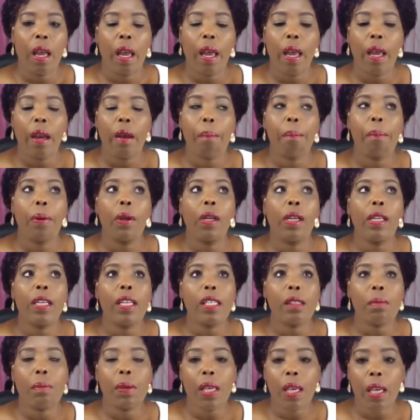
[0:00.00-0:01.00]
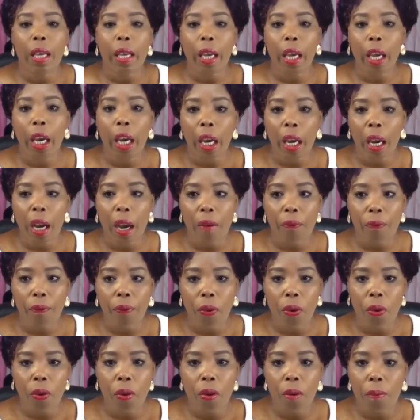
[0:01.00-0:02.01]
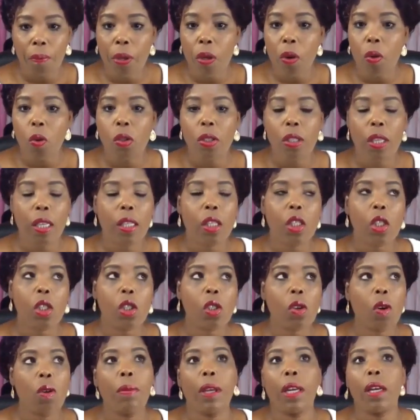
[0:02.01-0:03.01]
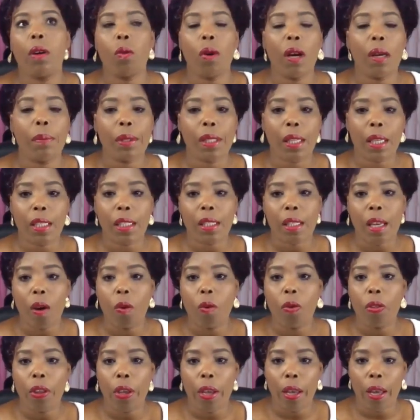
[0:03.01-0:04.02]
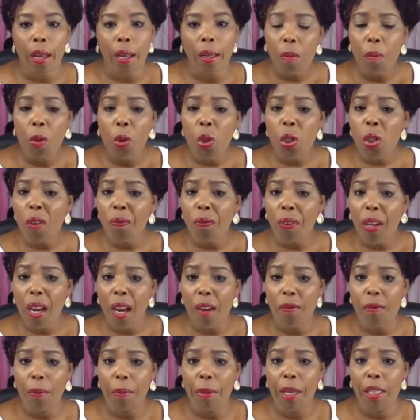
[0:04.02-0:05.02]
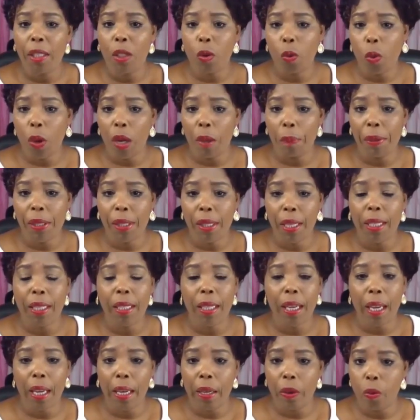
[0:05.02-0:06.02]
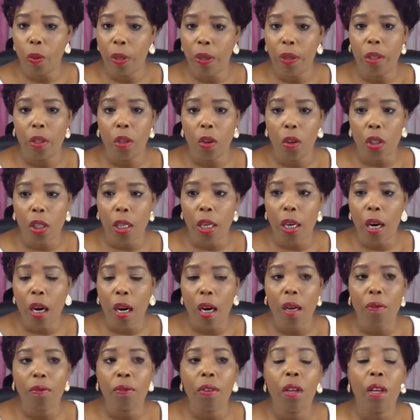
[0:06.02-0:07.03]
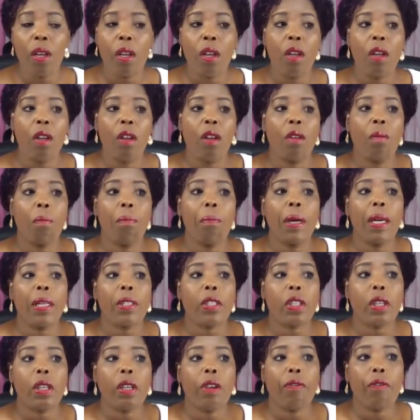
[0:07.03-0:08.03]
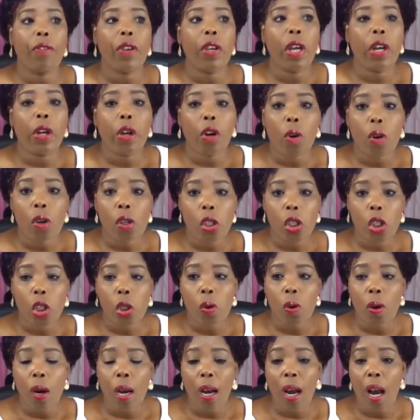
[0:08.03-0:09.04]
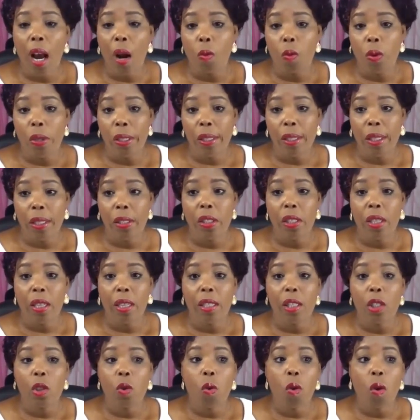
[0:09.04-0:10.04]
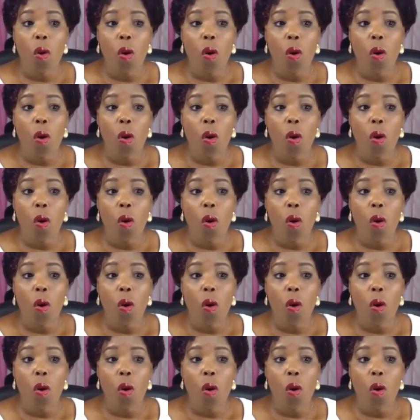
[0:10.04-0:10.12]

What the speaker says: And please be careful, because there's so many websites out there. Most of government websites end with .gov. But if you're not sure, I would suggest you